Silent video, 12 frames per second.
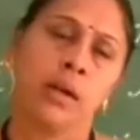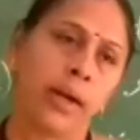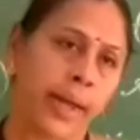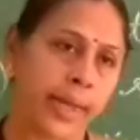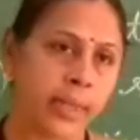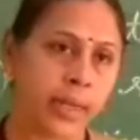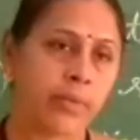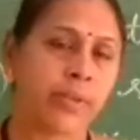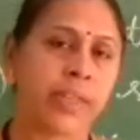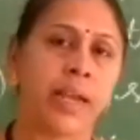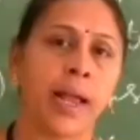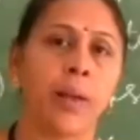either
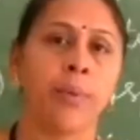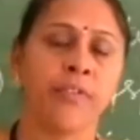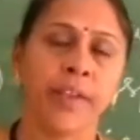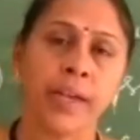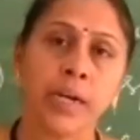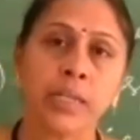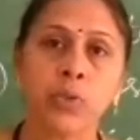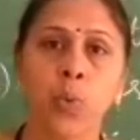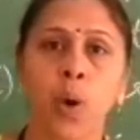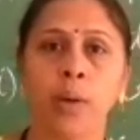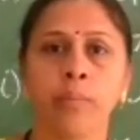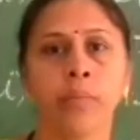with the help of
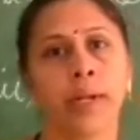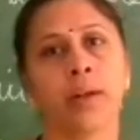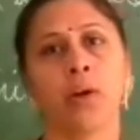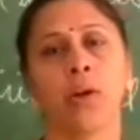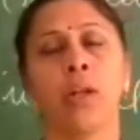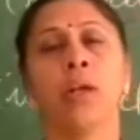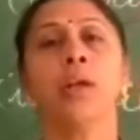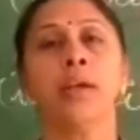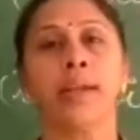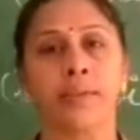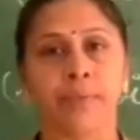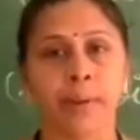earthworm and all,
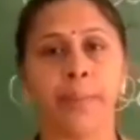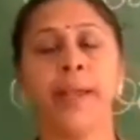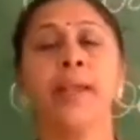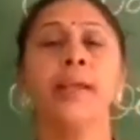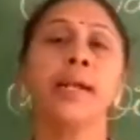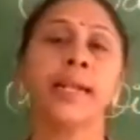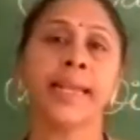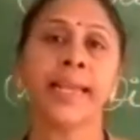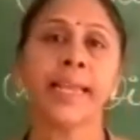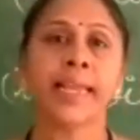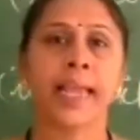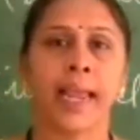it will be
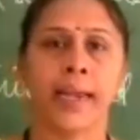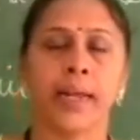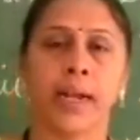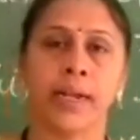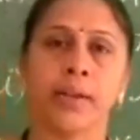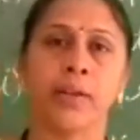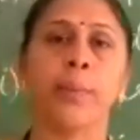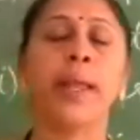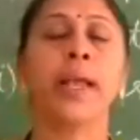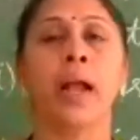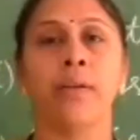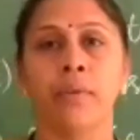decayed, and it will be
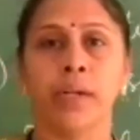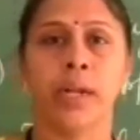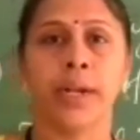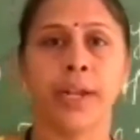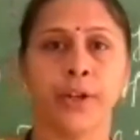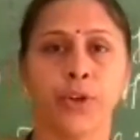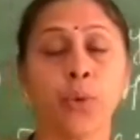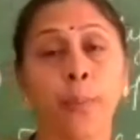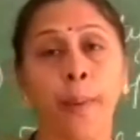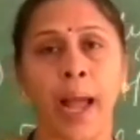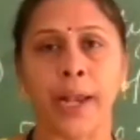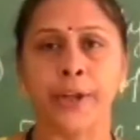converted into
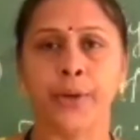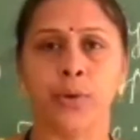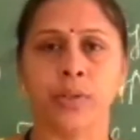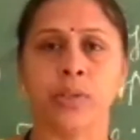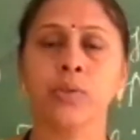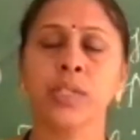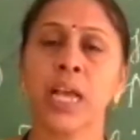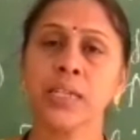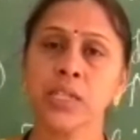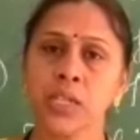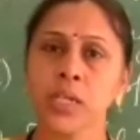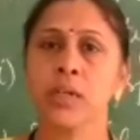manure. So
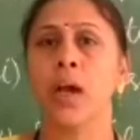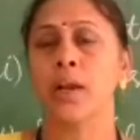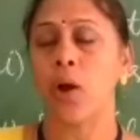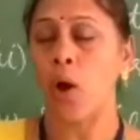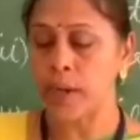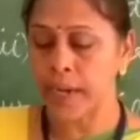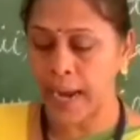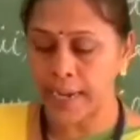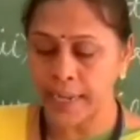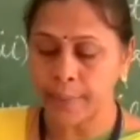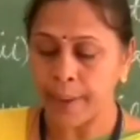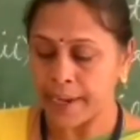such
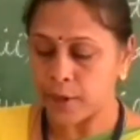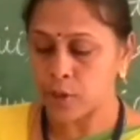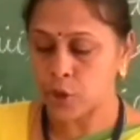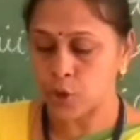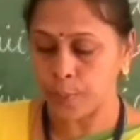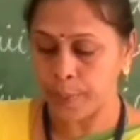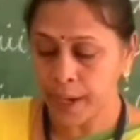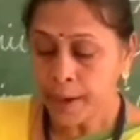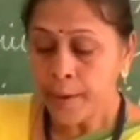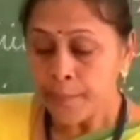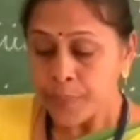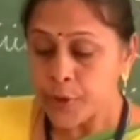organic manure should
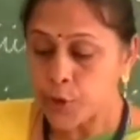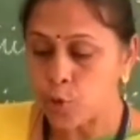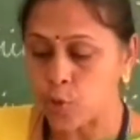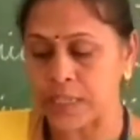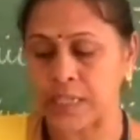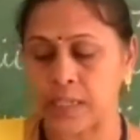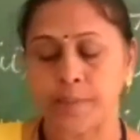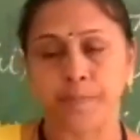be used.